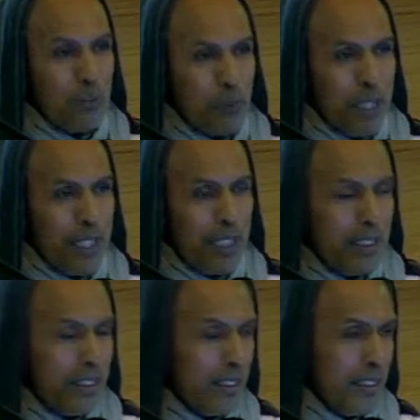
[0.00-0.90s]
hard
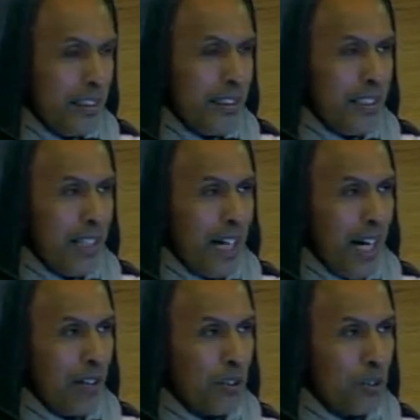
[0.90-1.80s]
way
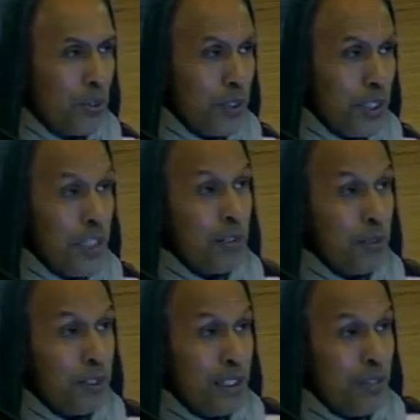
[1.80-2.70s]
how to
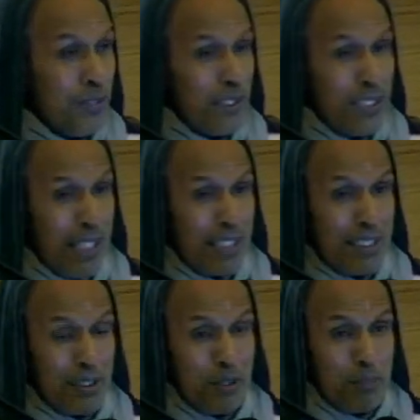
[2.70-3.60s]
deal with different
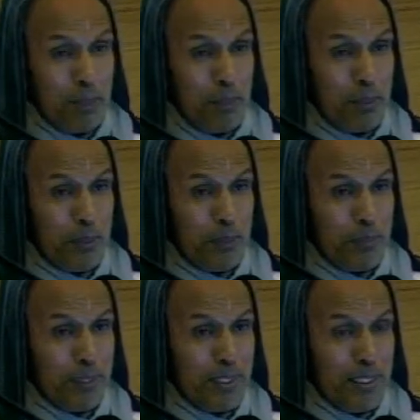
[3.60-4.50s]
classes of people.
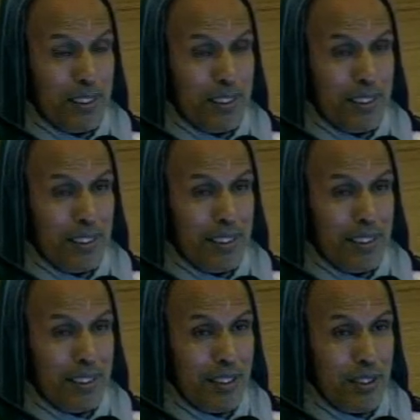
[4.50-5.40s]

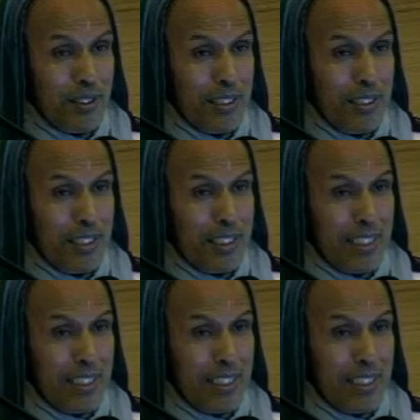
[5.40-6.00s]
You know,